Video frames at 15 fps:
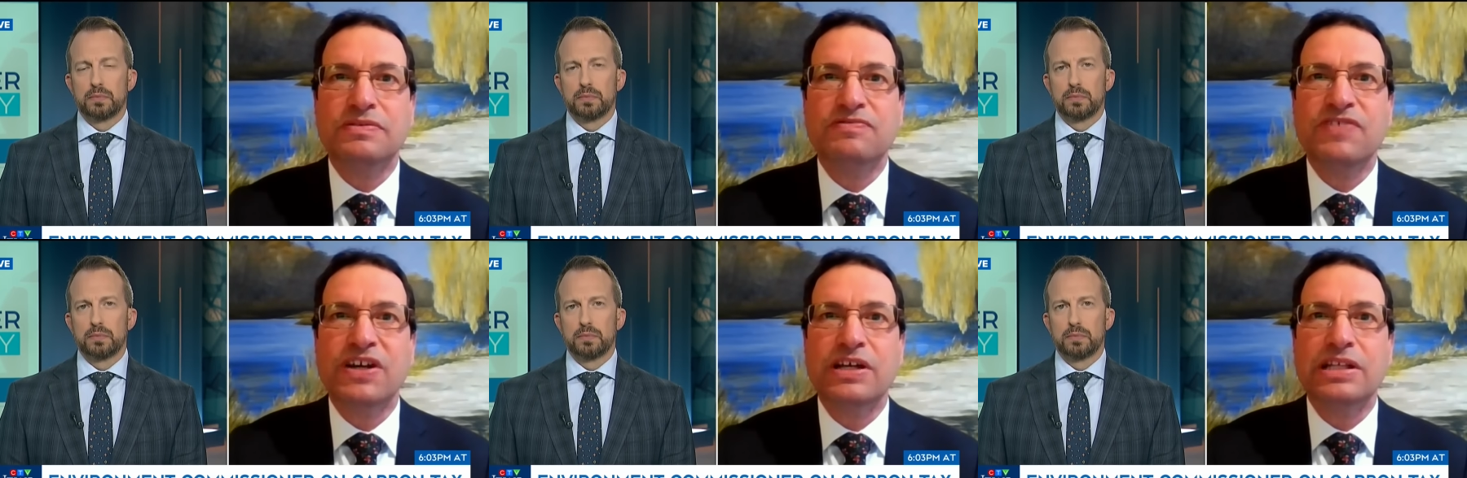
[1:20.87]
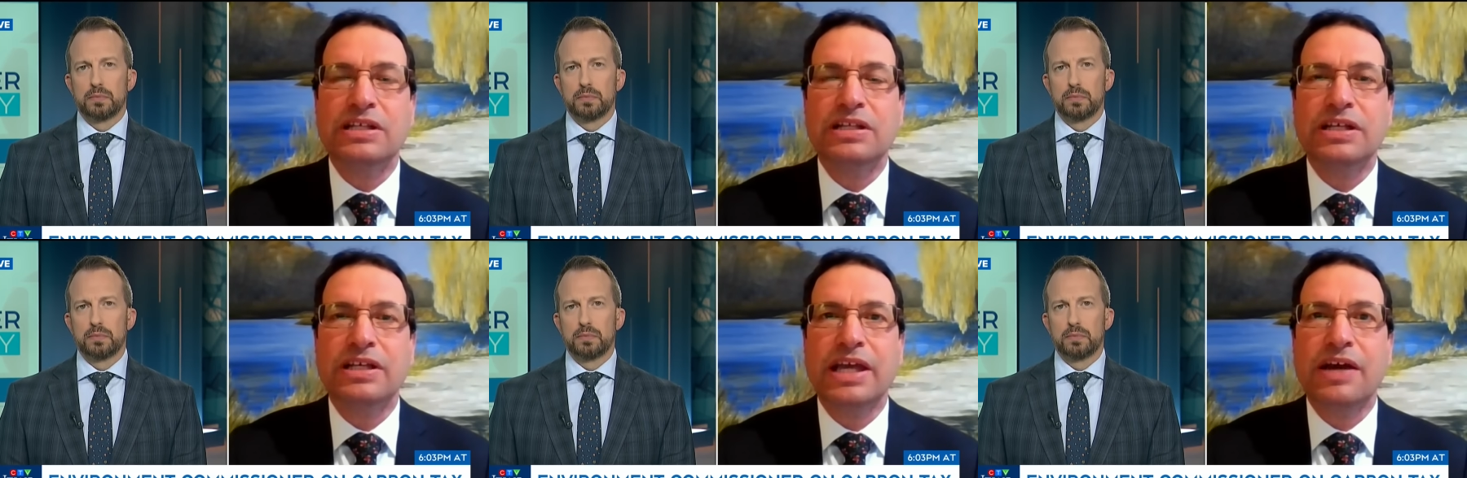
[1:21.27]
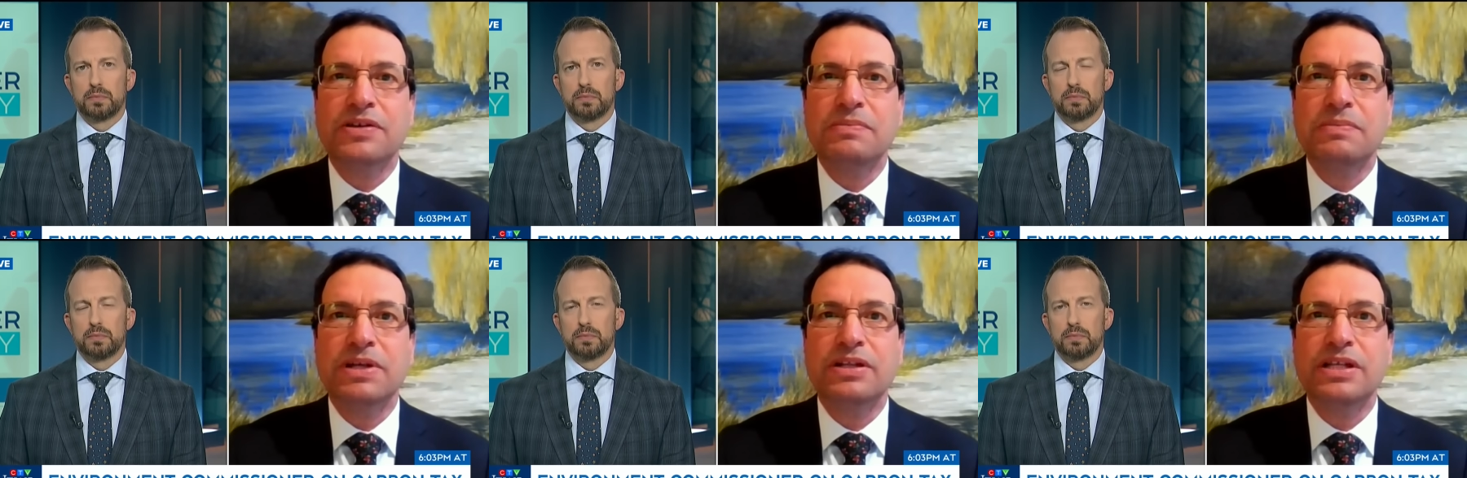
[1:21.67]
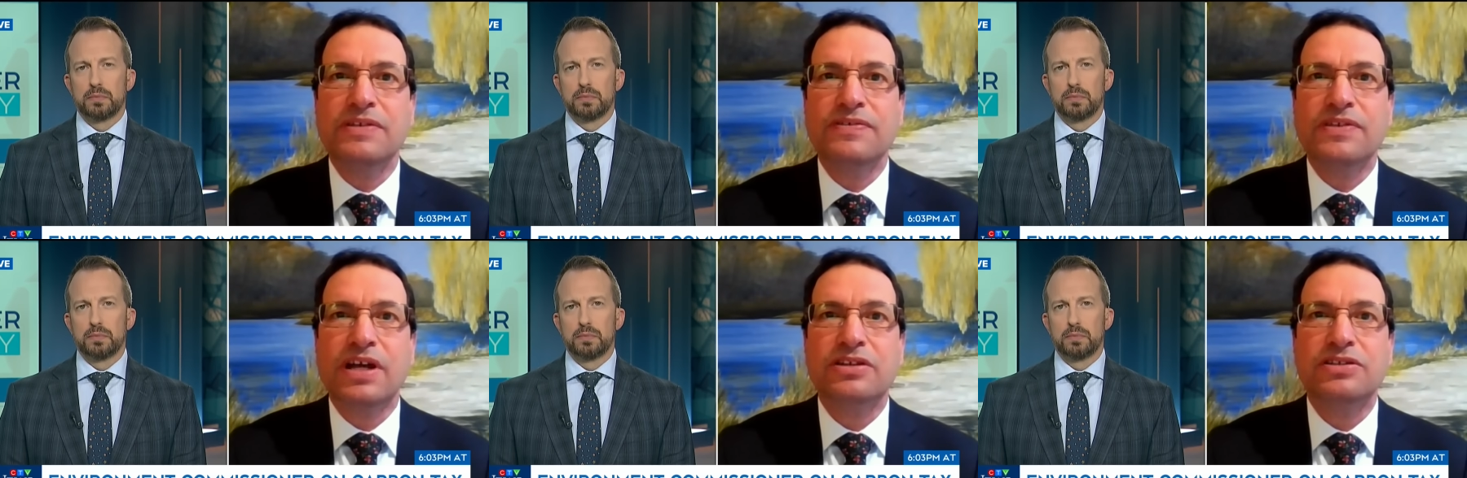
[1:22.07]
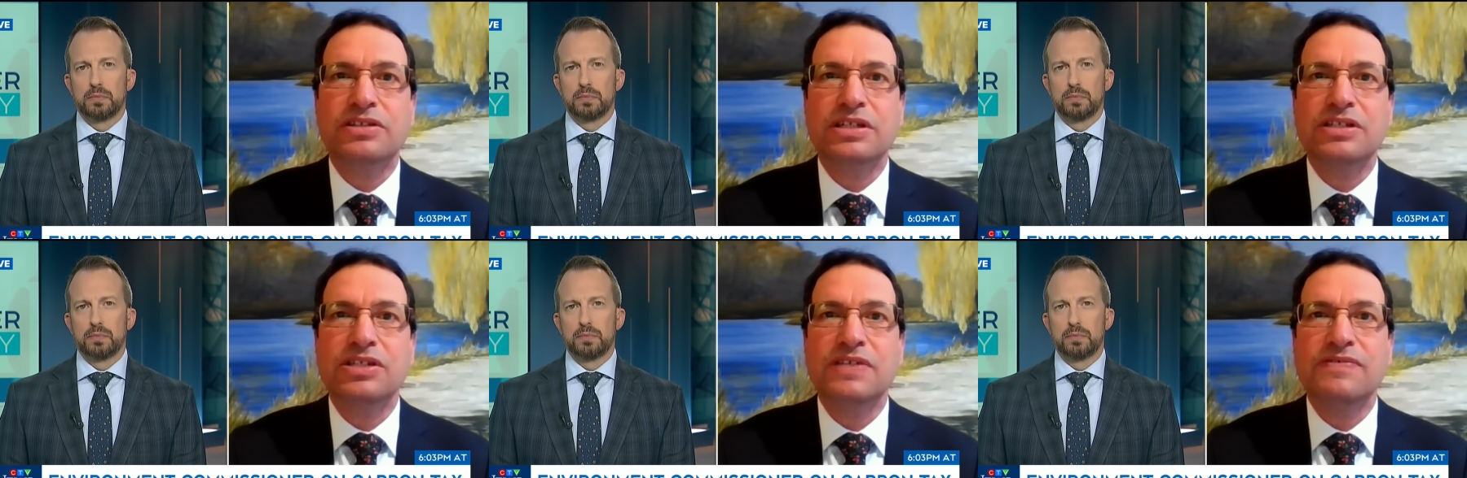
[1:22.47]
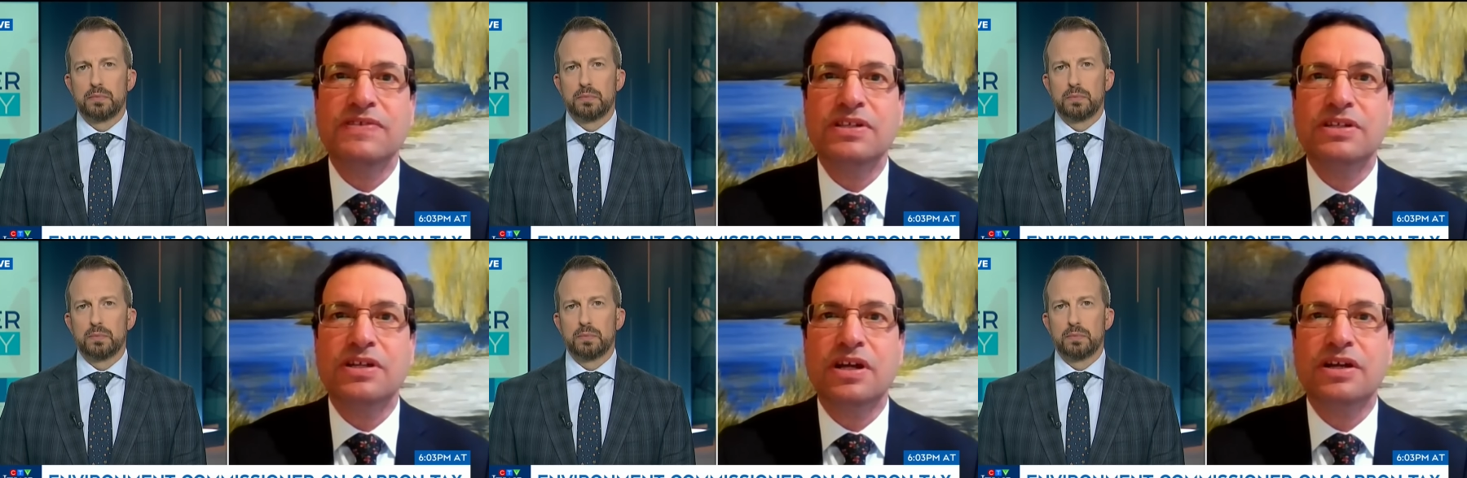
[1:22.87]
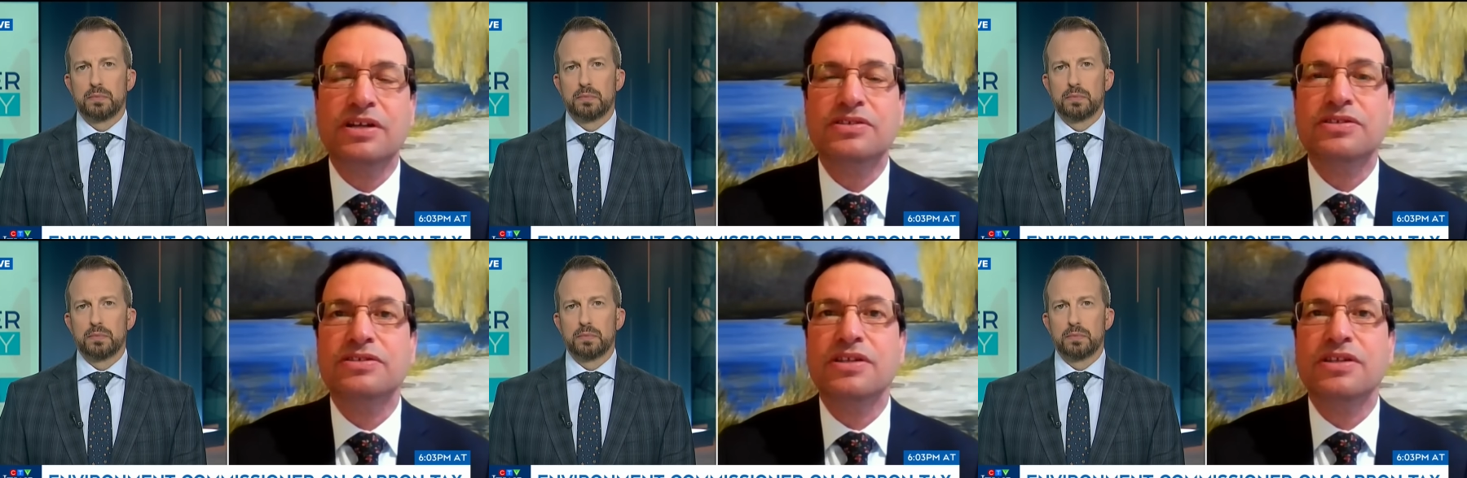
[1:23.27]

Speaker 1: very little accountability for actually achieving the targets